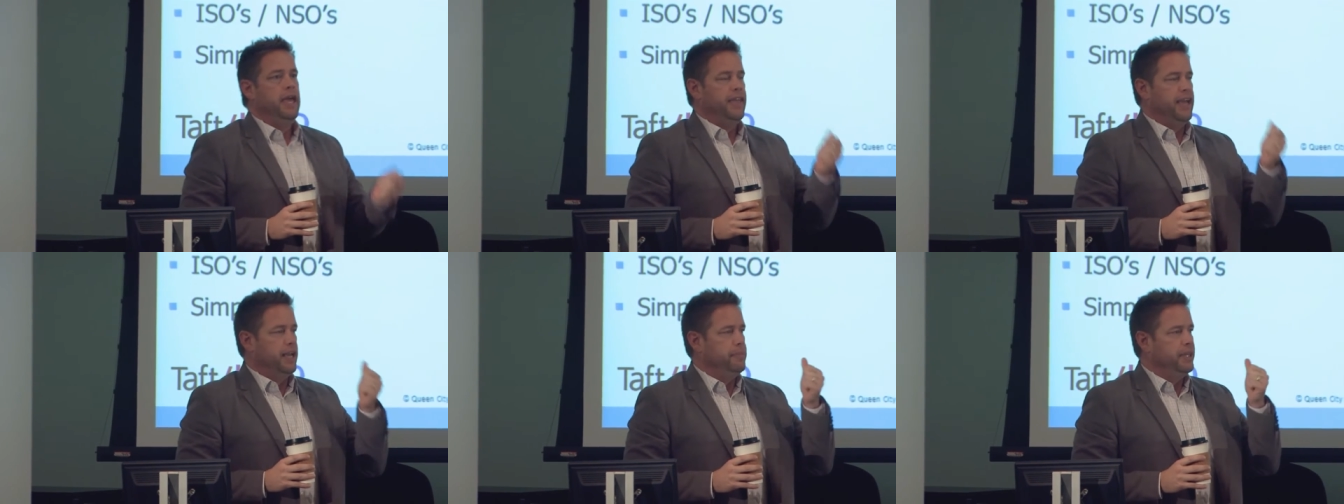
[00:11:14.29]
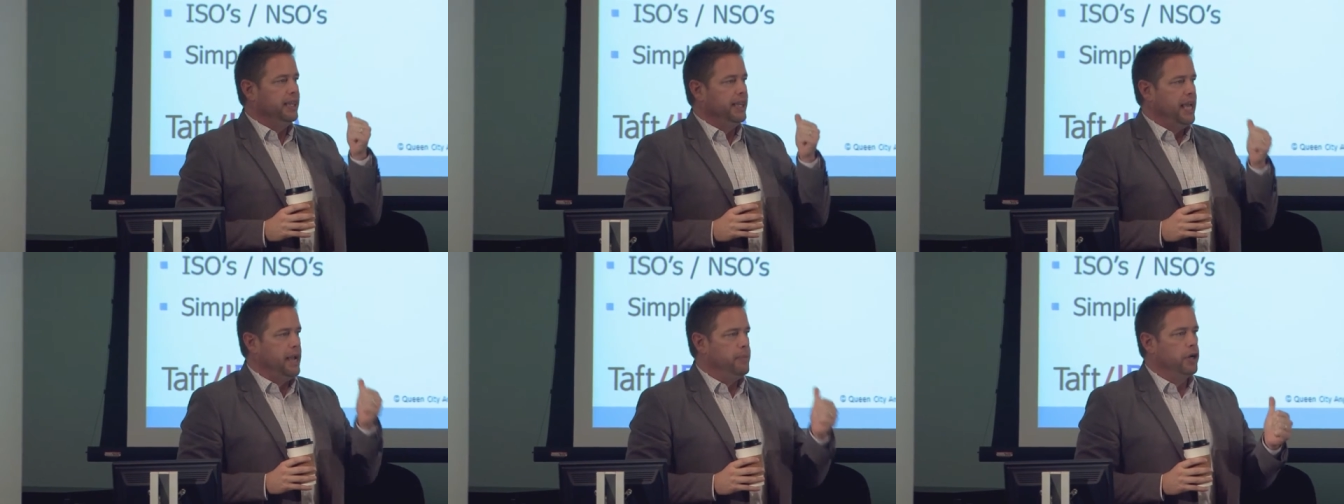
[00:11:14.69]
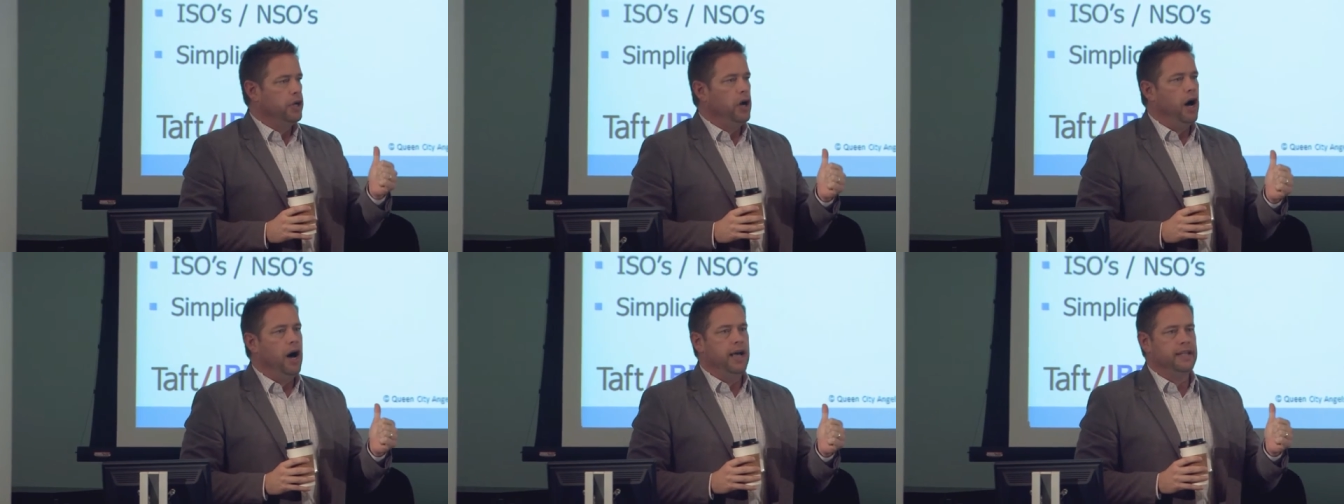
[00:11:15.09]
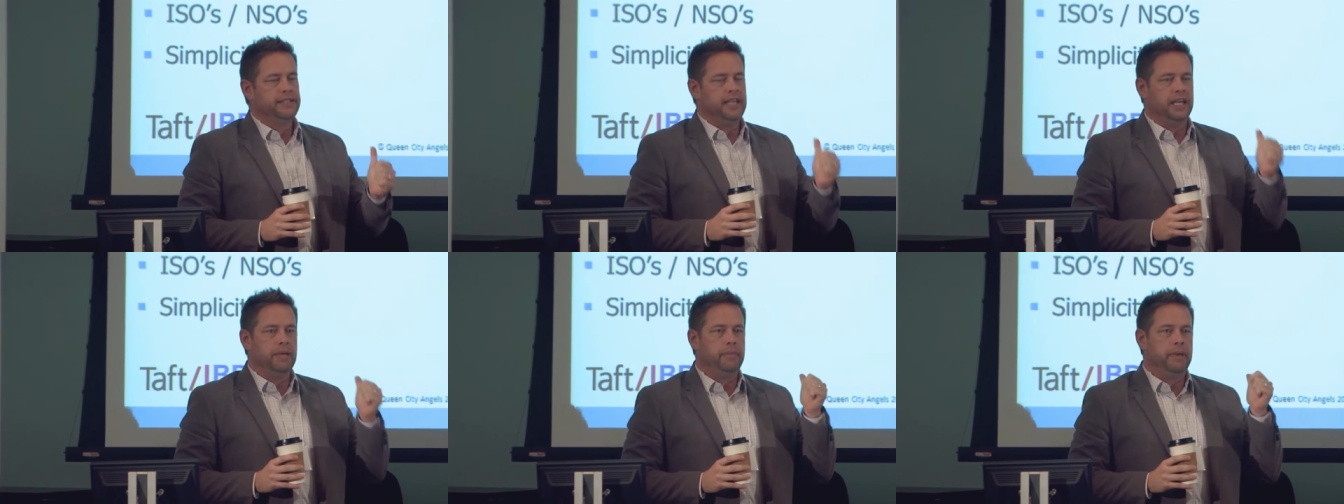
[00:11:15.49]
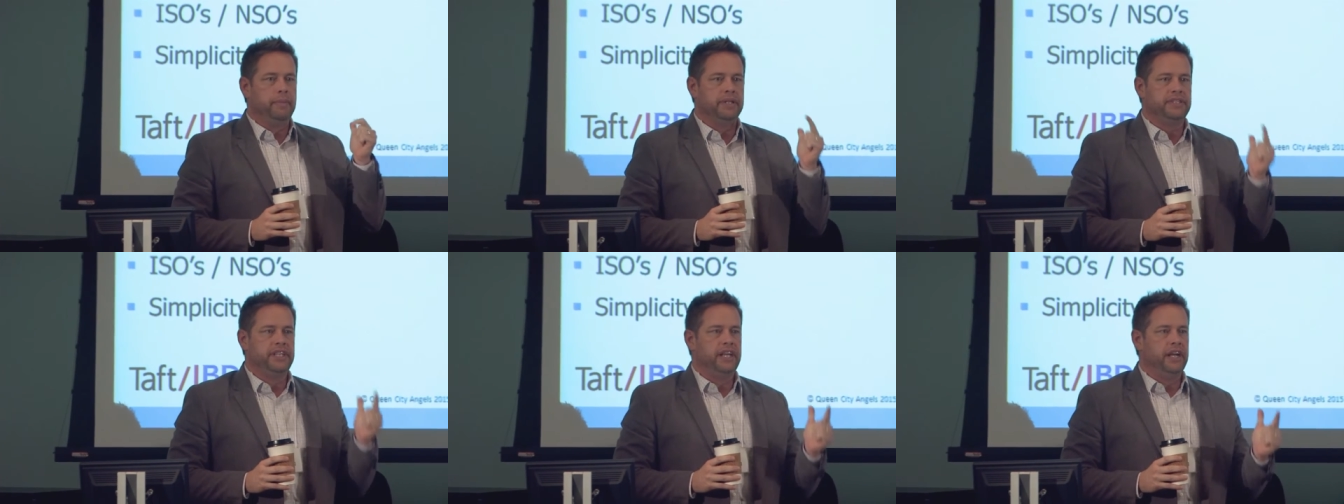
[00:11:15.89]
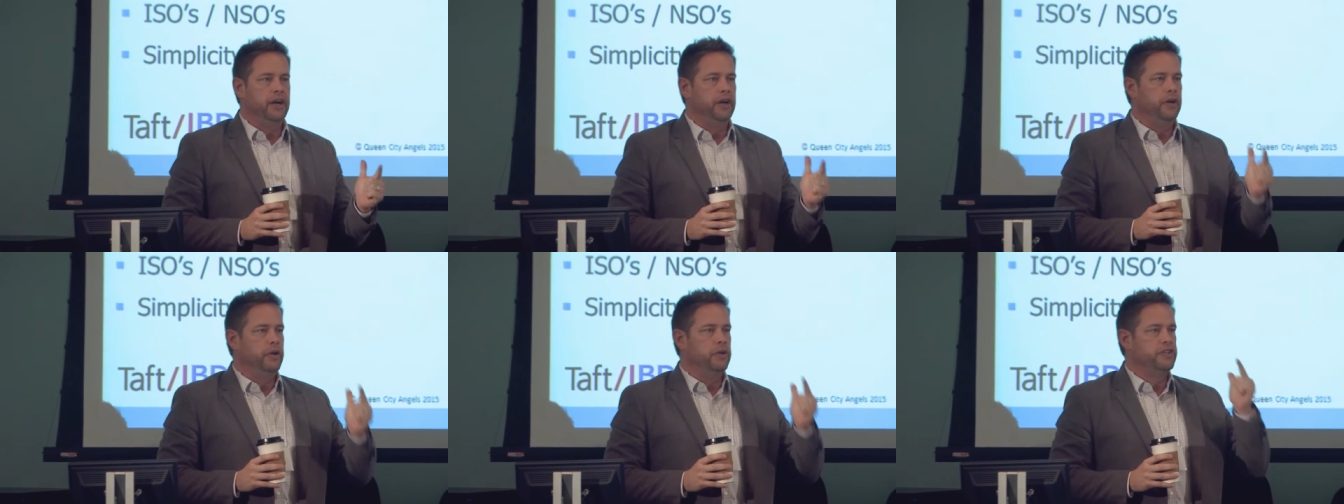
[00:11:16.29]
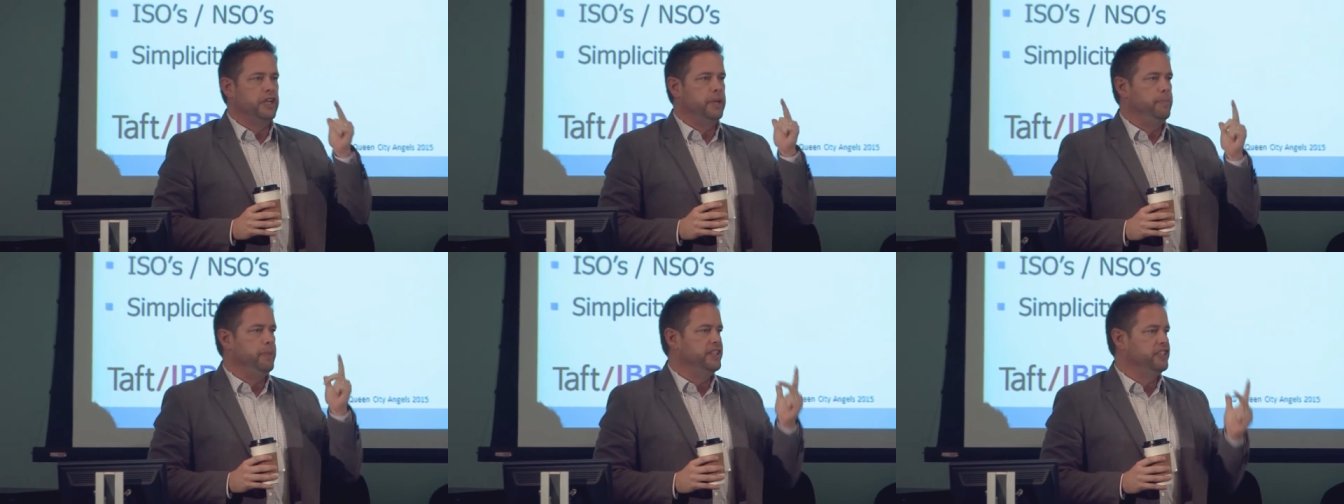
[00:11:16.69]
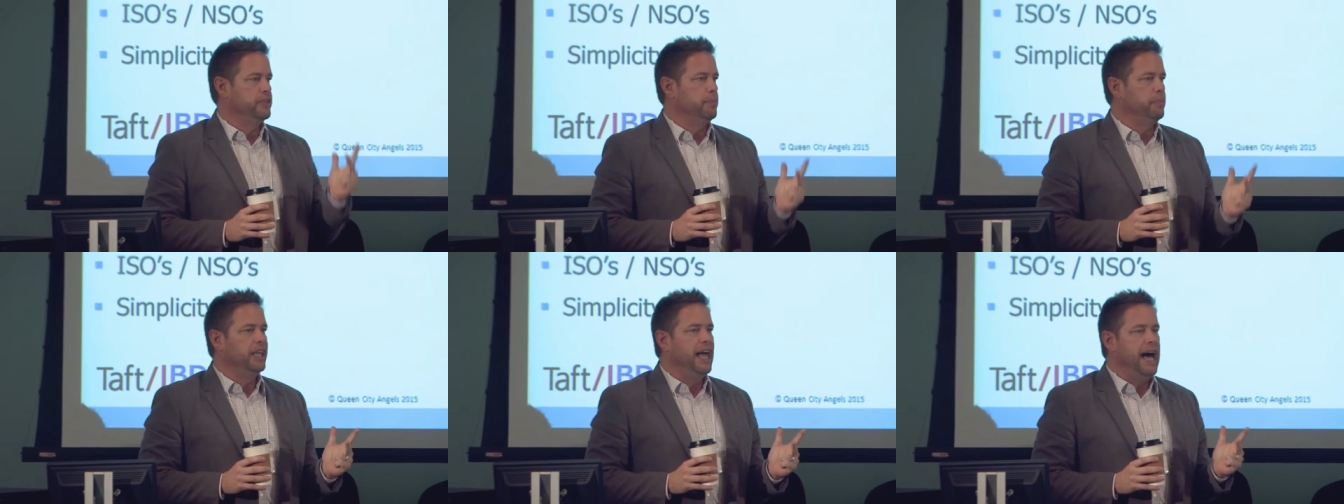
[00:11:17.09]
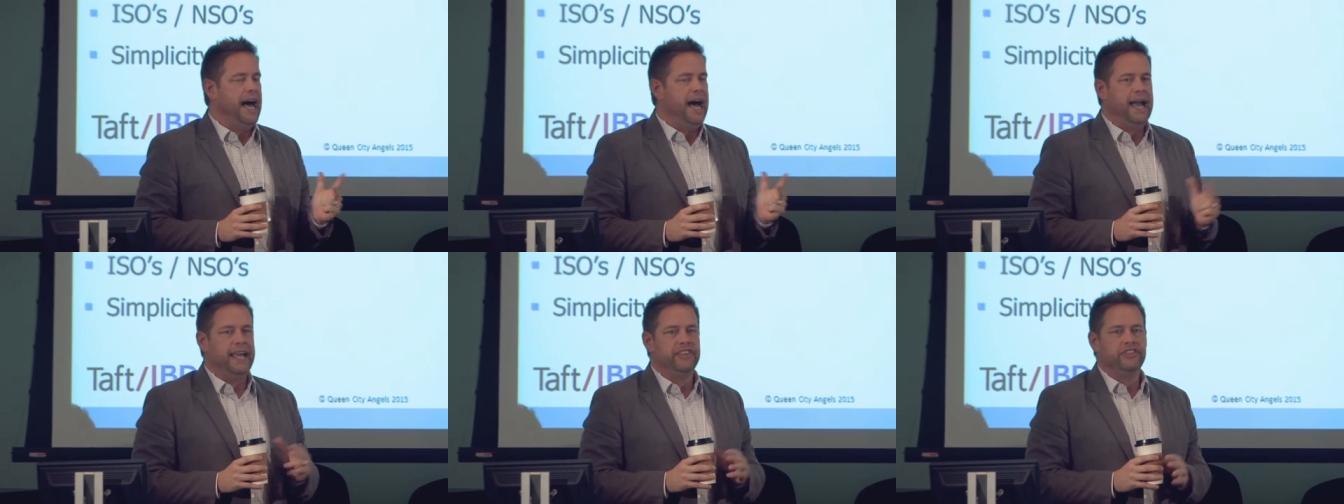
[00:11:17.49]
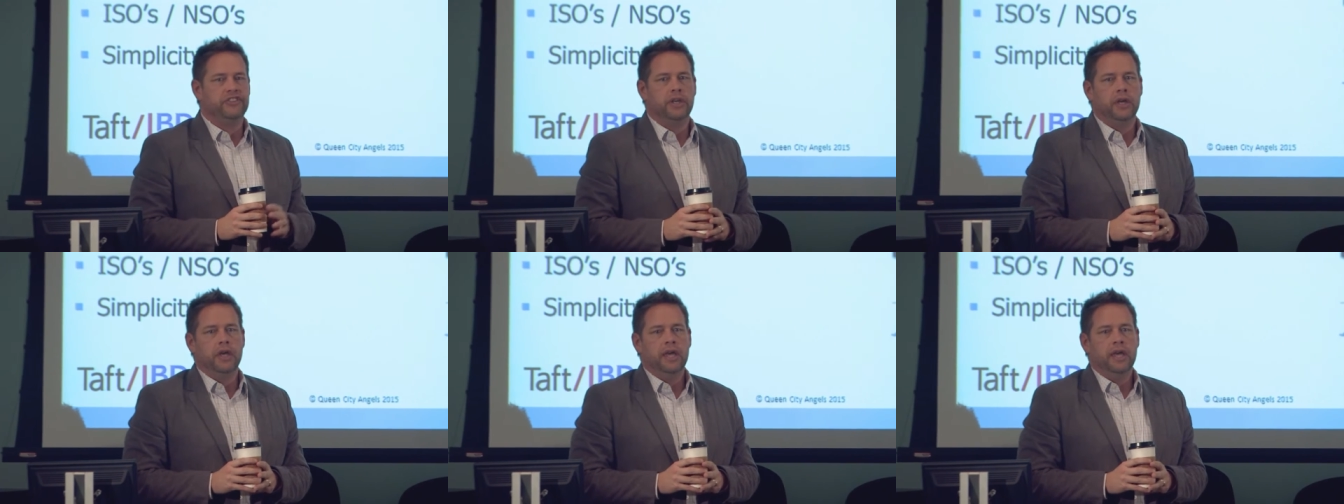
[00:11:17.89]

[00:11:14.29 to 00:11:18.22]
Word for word: That can be labor costs, that can be materials, it can be supplies,